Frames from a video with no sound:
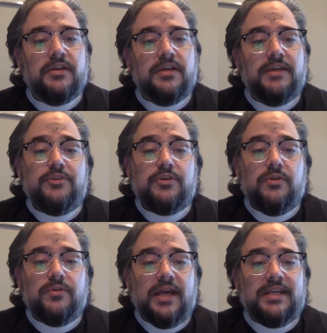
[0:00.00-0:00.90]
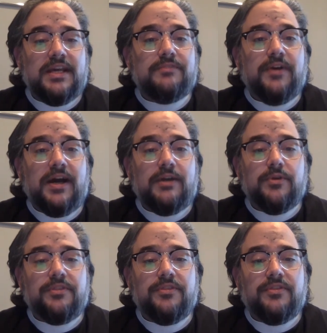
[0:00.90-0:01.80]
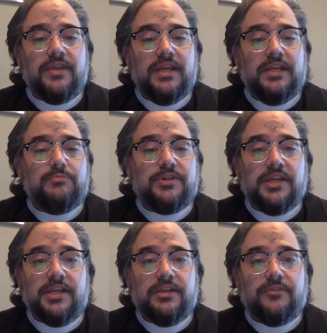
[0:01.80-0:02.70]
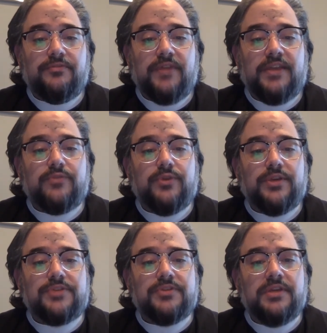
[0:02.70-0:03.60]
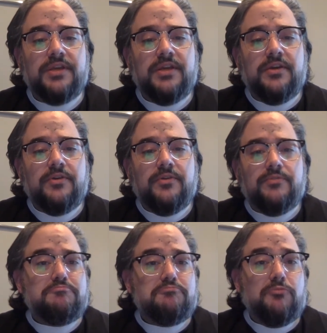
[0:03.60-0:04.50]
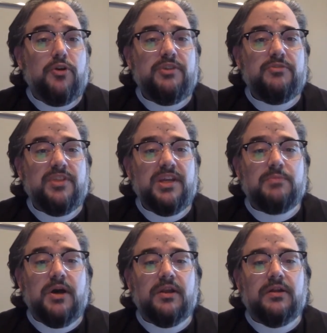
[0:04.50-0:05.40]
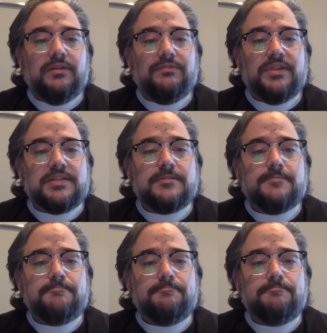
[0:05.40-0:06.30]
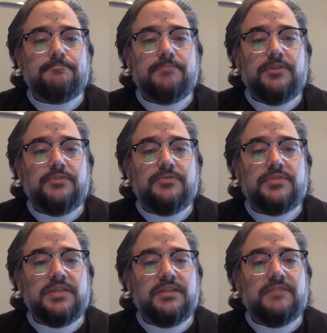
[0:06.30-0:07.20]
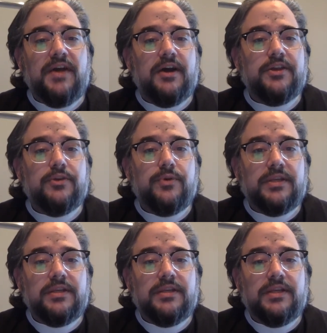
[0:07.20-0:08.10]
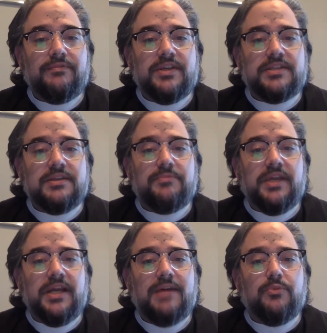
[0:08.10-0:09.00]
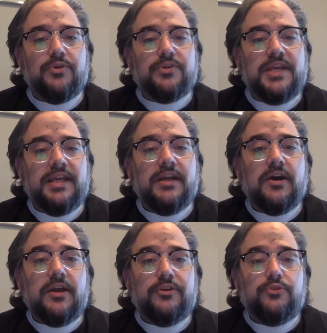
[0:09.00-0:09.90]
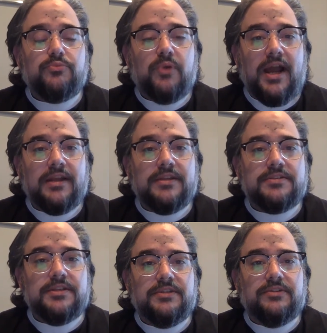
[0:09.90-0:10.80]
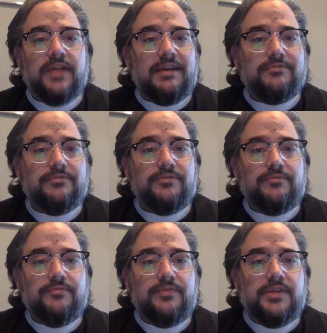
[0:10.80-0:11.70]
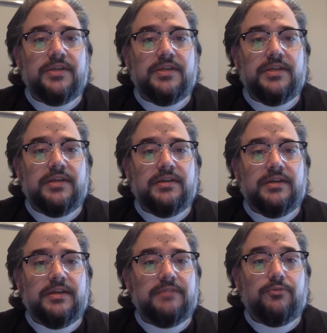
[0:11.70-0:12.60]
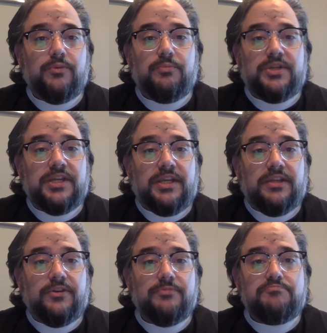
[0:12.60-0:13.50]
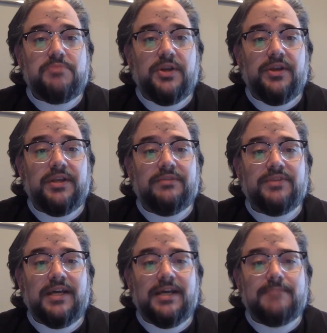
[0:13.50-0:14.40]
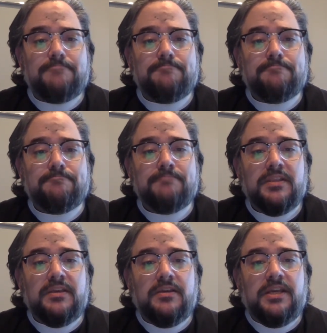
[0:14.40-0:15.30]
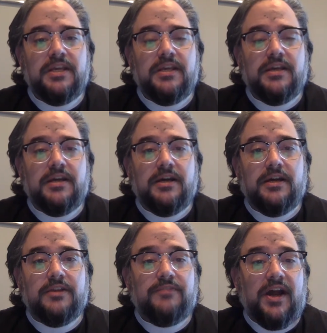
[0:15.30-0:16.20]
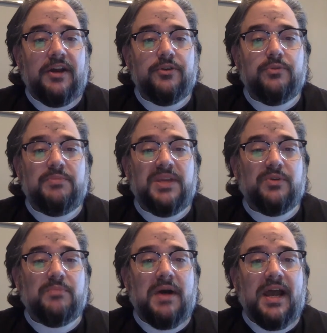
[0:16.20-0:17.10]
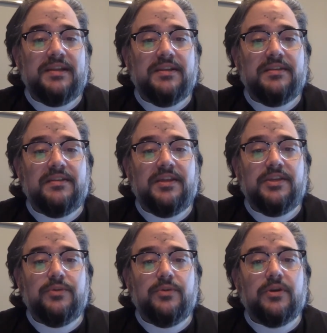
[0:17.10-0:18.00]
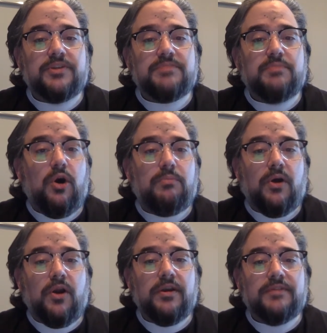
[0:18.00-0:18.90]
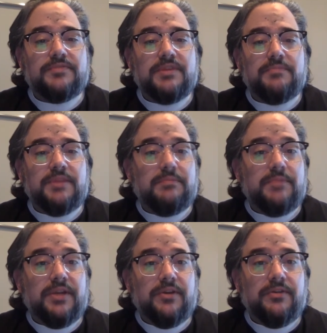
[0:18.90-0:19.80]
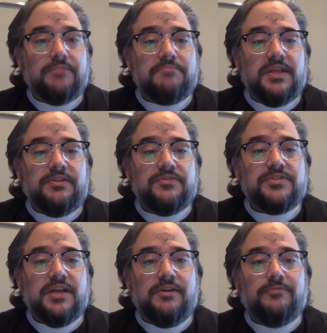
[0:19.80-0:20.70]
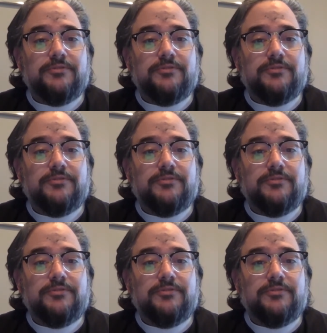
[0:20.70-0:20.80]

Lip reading: If you don't identify with any particular faith tradition, what do you think about all of this? Do you see the value in giving something up or taking on a new practice in life for a particular period of time? The value in being reminded that you are a small part of something bigger than yourself?